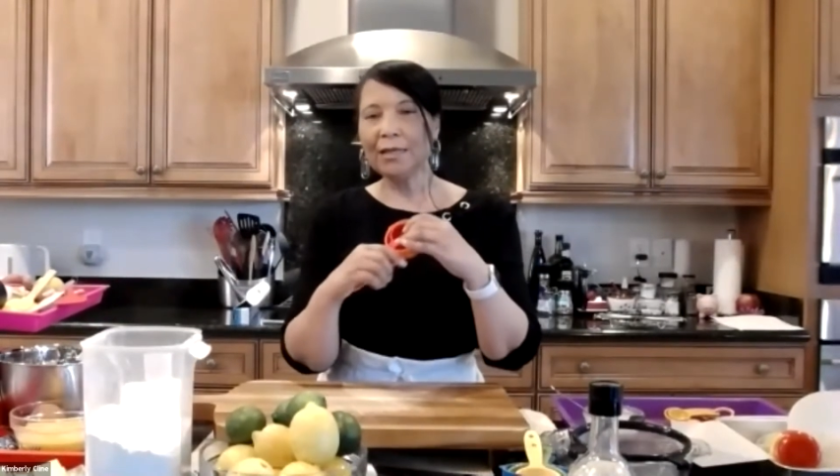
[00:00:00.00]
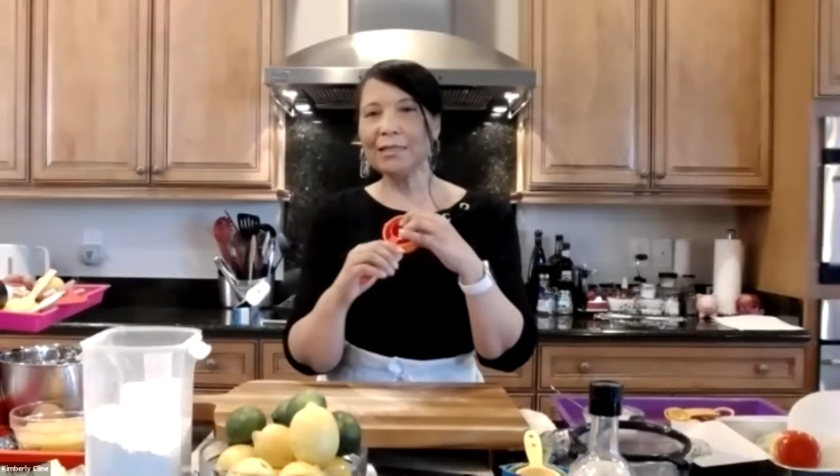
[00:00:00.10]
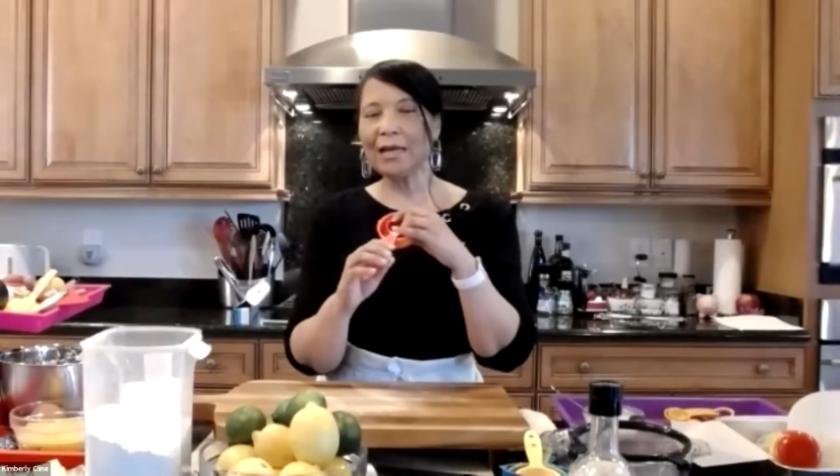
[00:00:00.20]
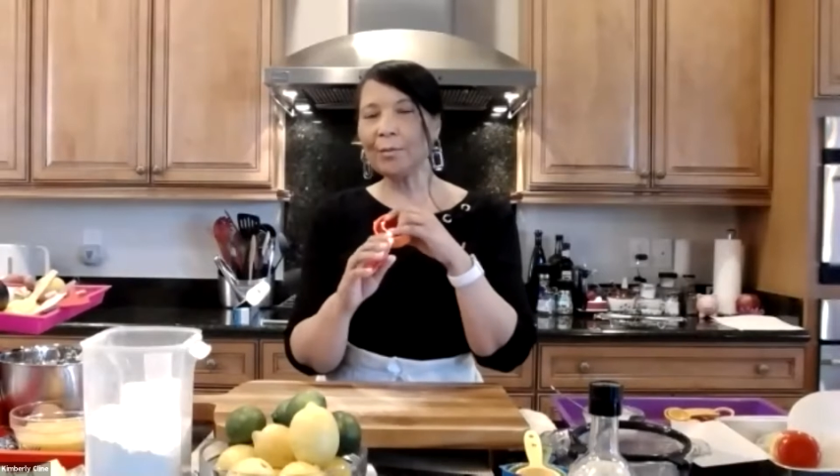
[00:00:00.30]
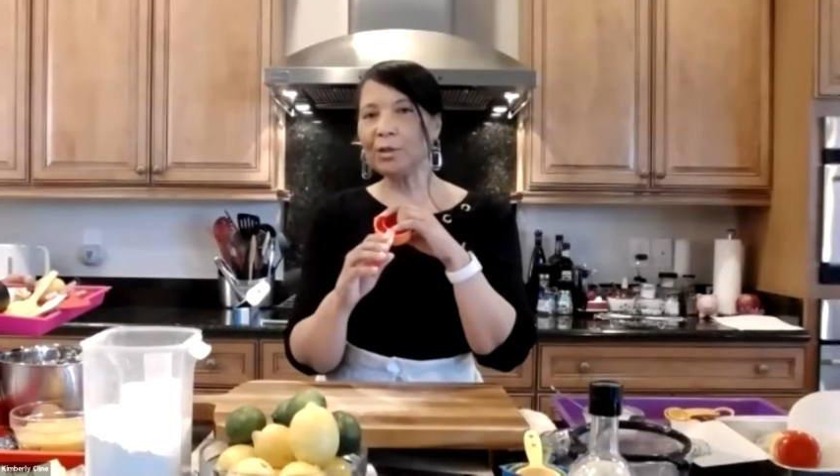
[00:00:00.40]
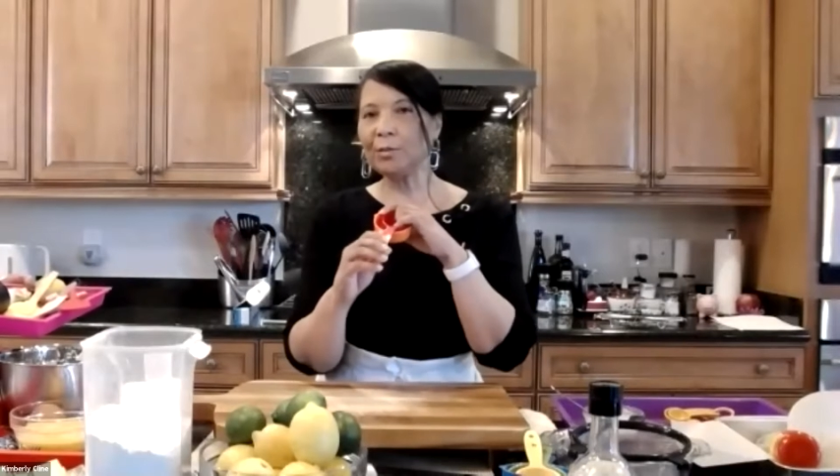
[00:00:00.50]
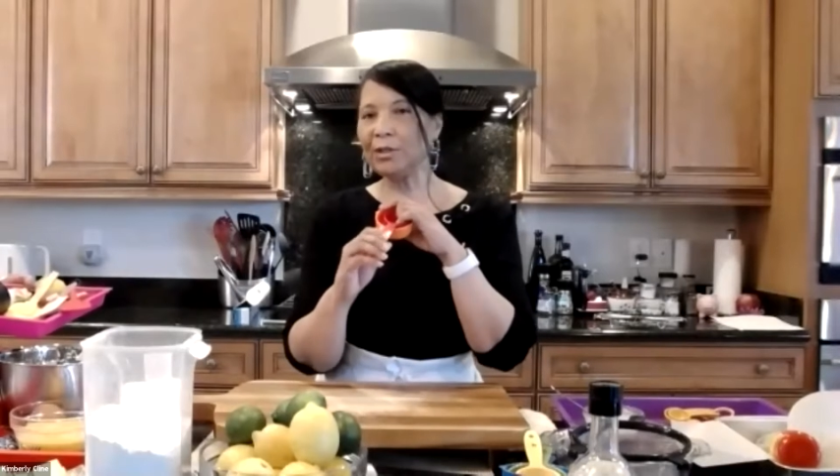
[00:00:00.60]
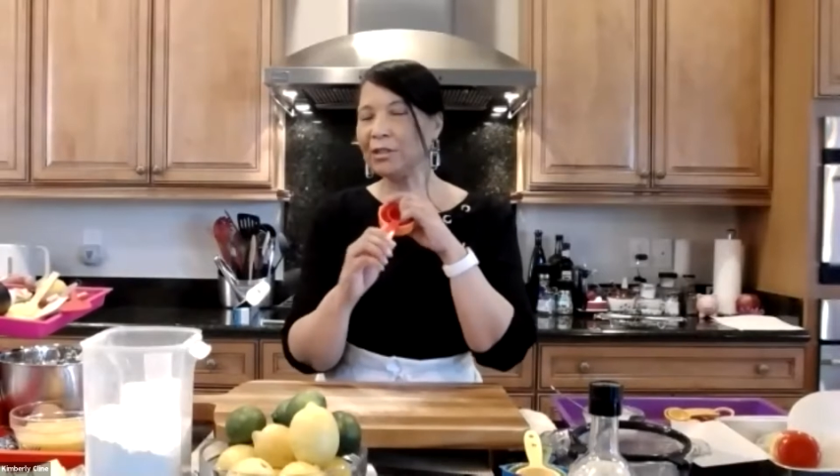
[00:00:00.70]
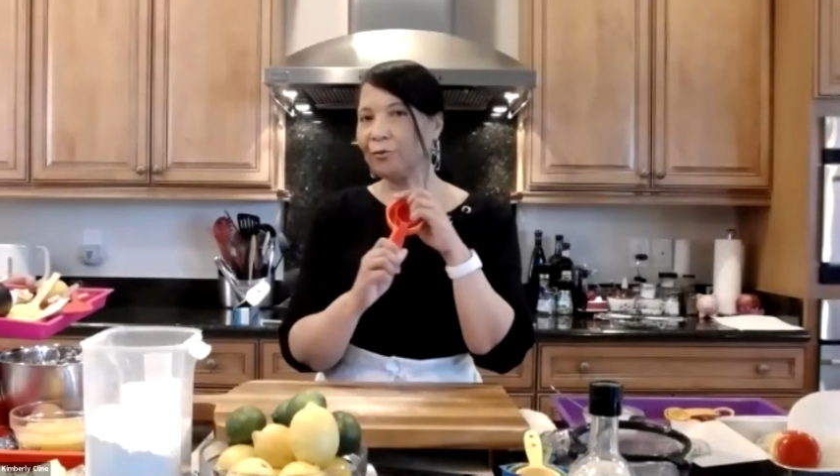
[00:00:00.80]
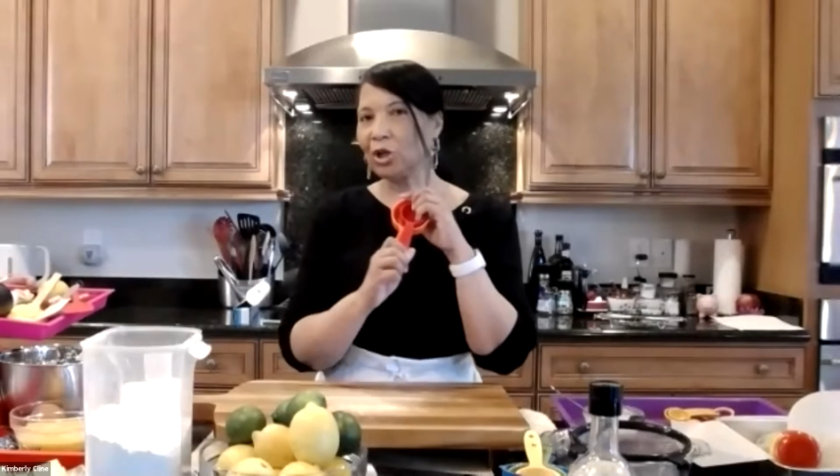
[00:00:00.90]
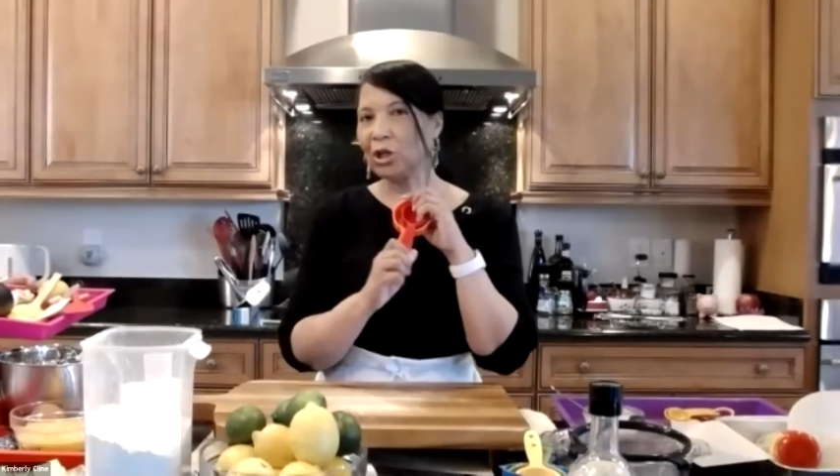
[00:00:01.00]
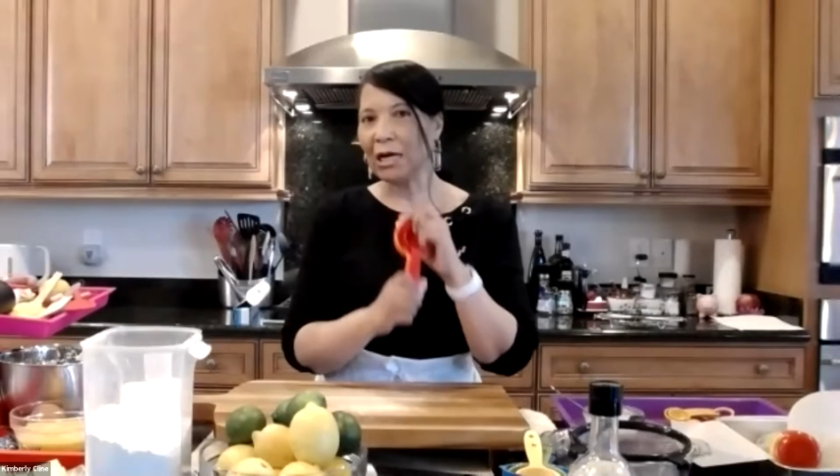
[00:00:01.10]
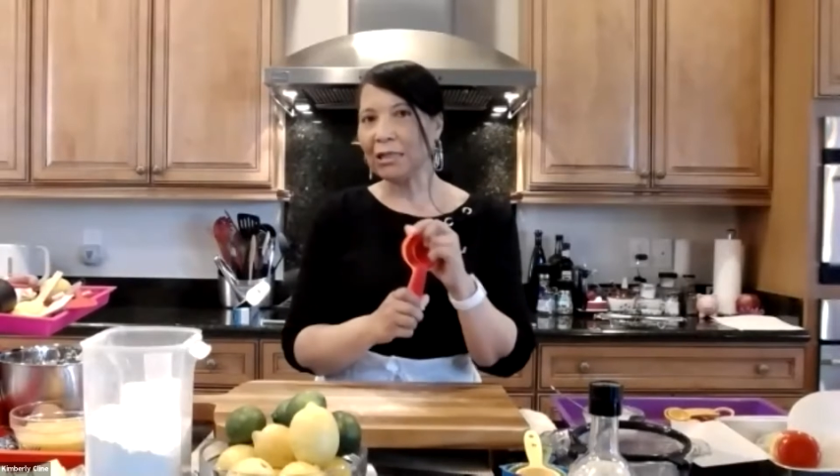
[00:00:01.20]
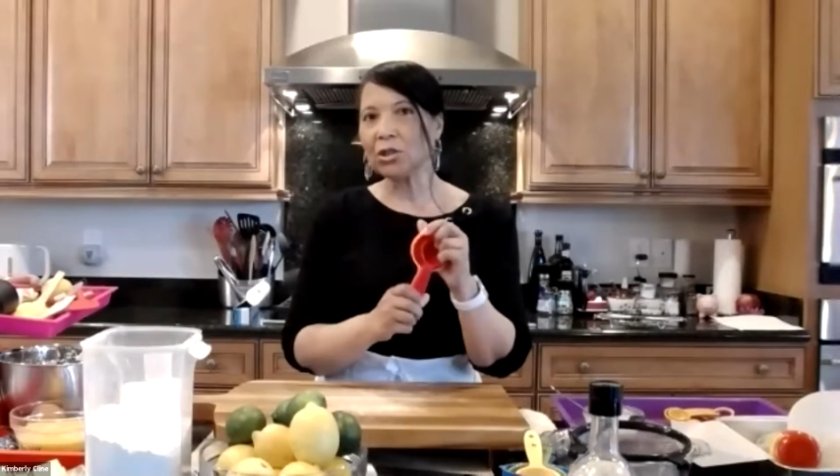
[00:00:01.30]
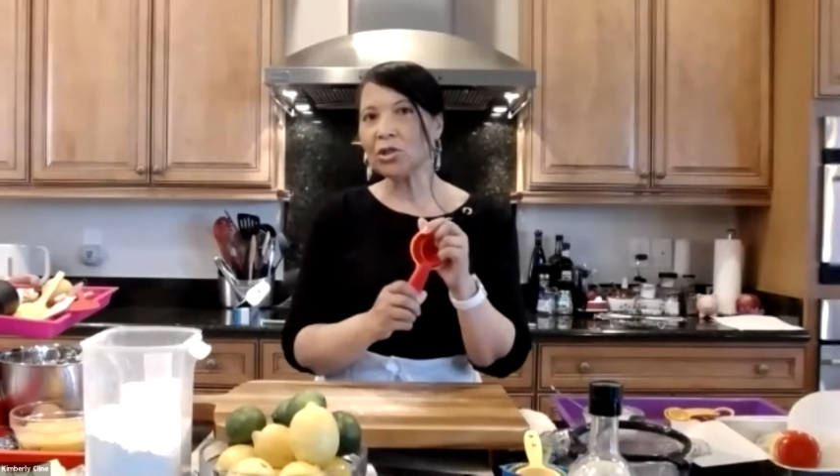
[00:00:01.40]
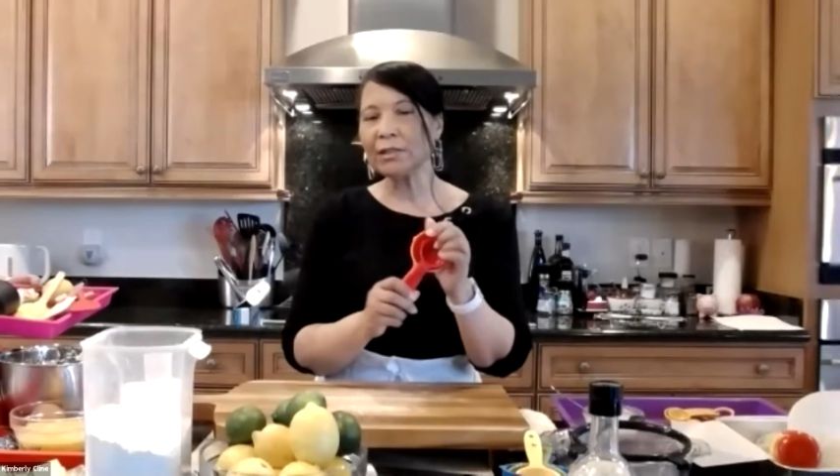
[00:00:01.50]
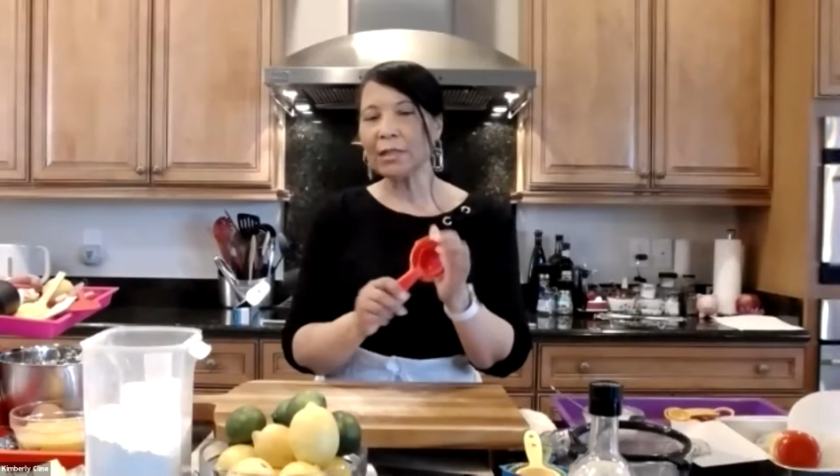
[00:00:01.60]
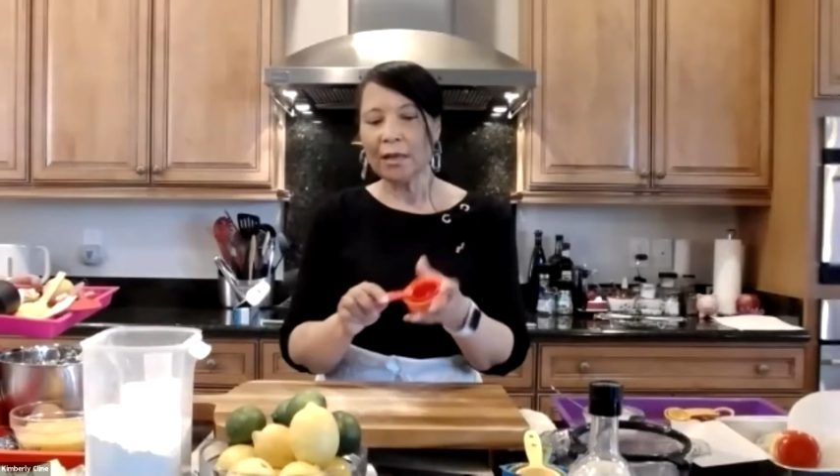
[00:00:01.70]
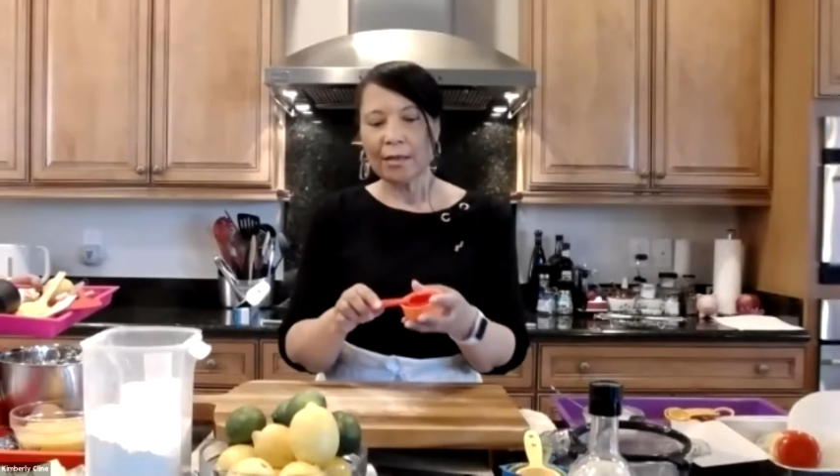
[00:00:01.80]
These happen to be different colors.